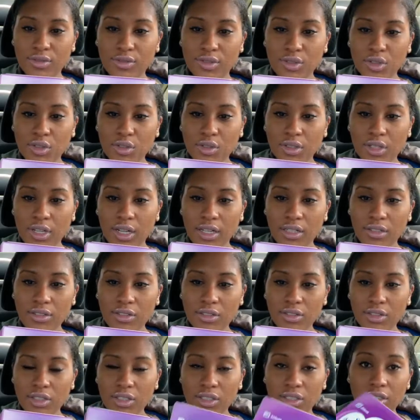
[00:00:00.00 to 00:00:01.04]
Food
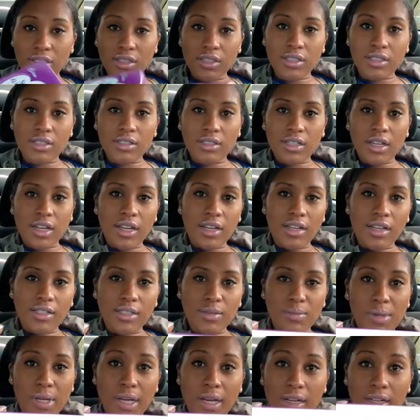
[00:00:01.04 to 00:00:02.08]
allergies. To
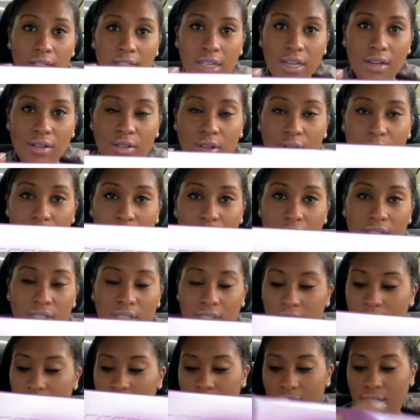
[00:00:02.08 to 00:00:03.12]
be honest, I don't know what this
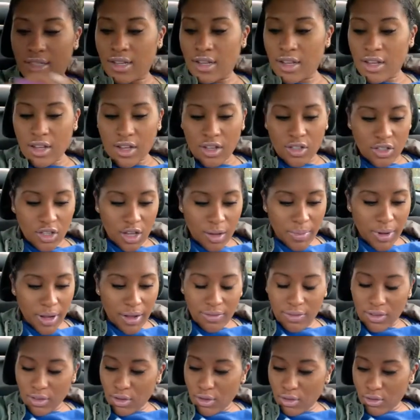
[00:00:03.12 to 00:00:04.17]
is, so I'm gonna have
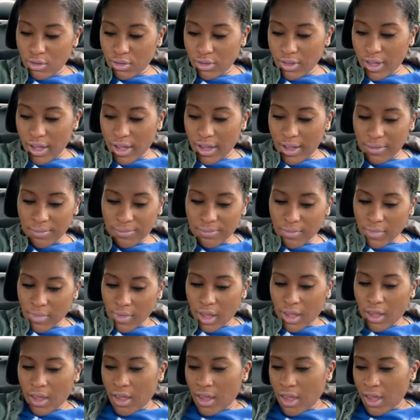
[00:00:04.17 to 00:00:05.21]
to Google that.
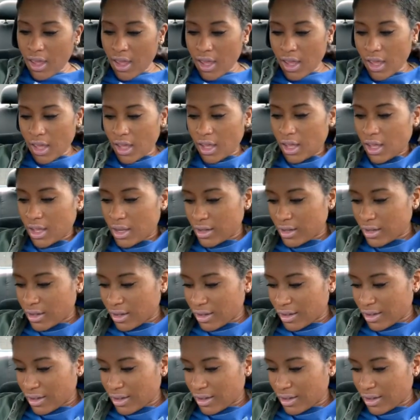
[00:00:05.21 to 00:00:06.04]
And